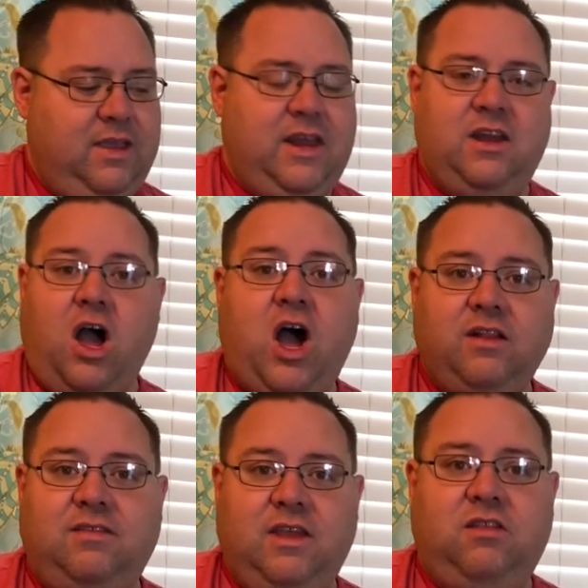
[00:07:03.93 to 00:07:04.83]
in
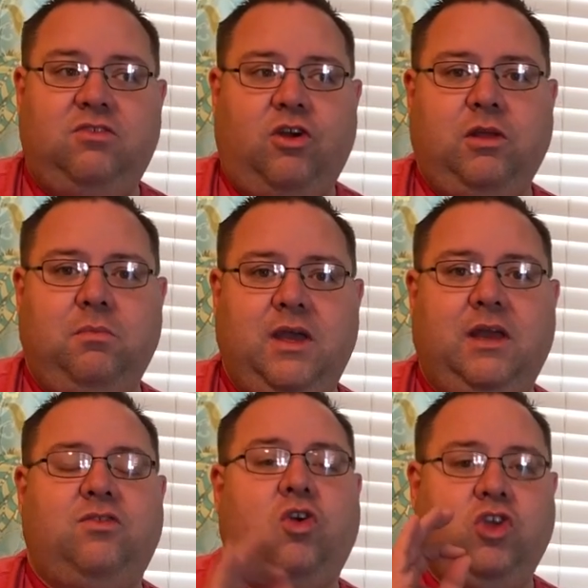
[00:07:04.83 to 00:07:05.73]
non-seed starting
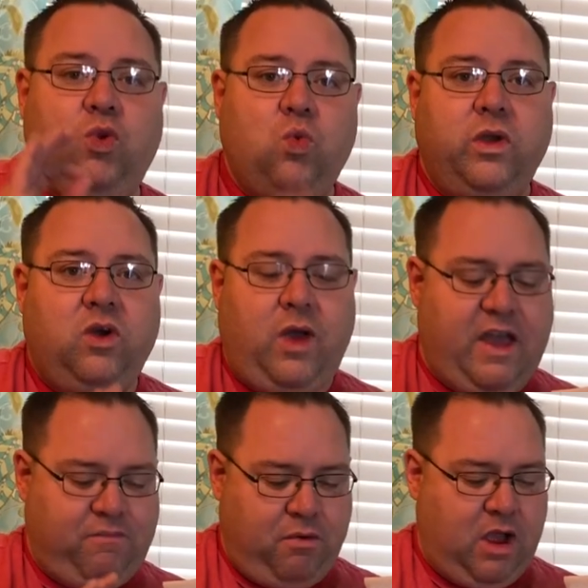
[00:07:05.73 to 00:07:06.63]
mix or you will
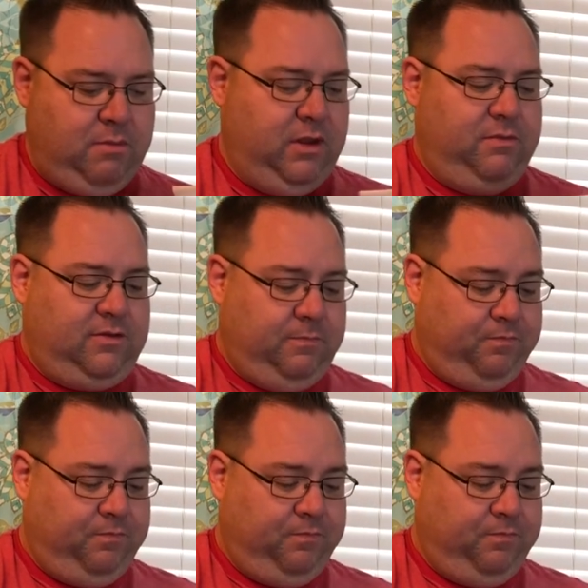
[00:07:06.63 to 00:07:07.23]
have problems.